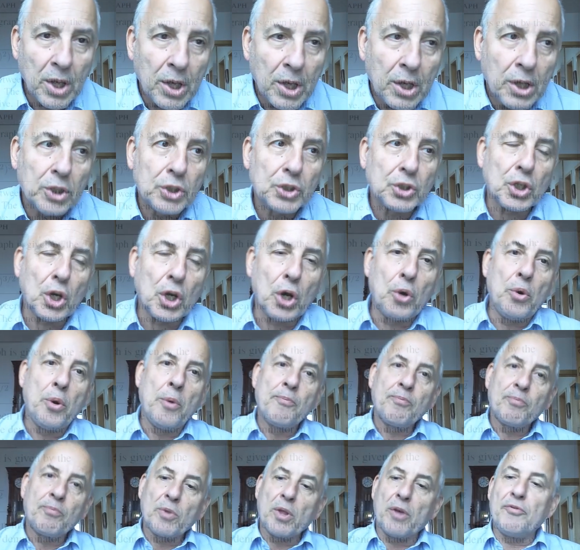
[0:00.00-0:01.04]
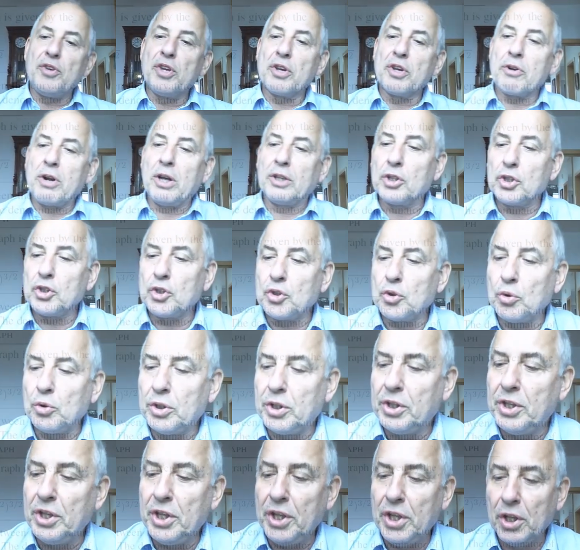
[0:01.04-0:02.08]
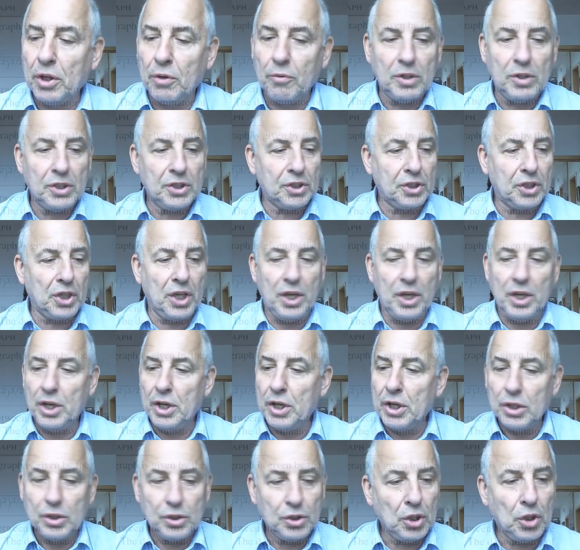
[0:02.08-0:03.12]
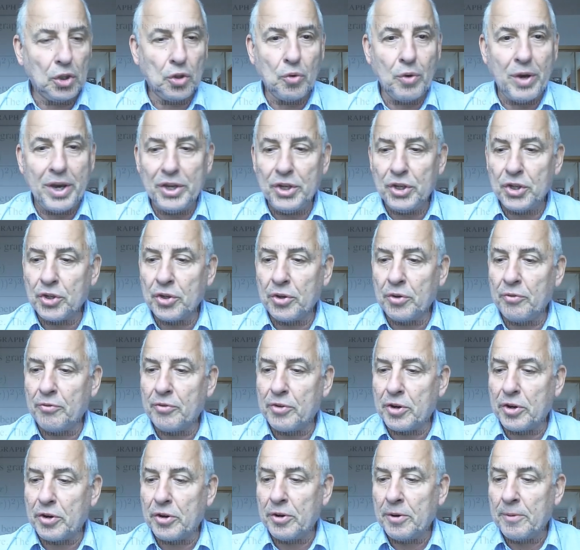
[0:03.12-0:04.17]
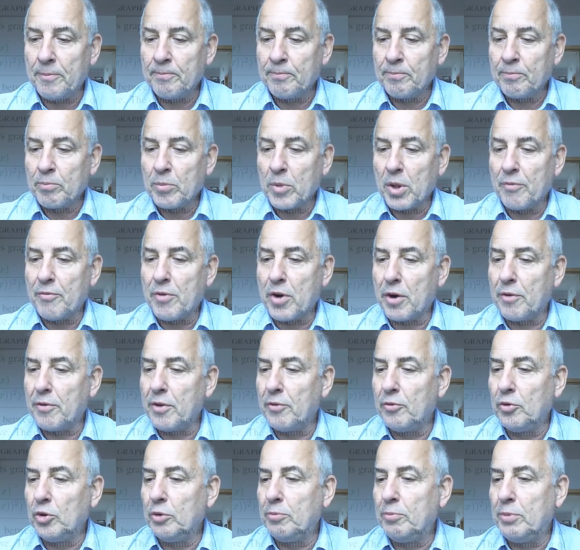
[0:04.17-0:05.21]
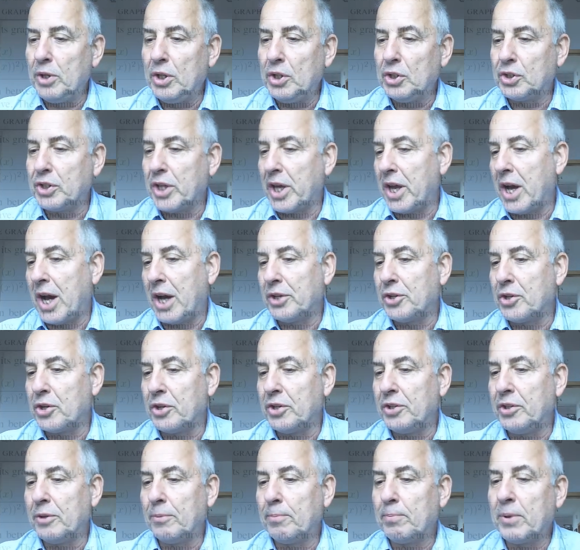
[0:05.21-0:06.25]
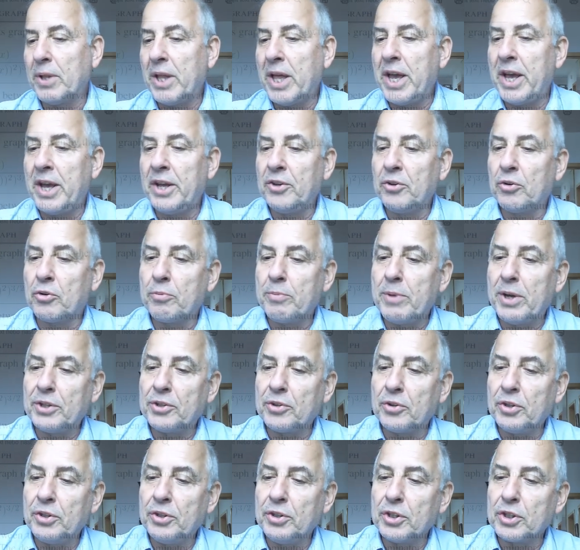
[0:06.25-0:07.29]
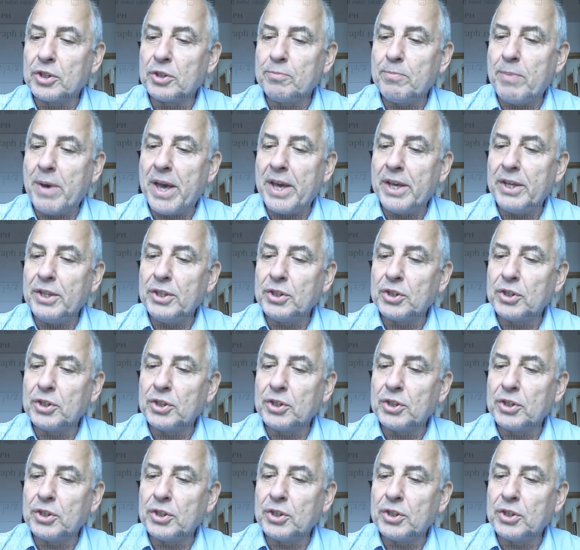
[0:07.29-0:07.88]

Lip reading: So we rather should deal with the situation where we would be, say, either in the plane or better in the space.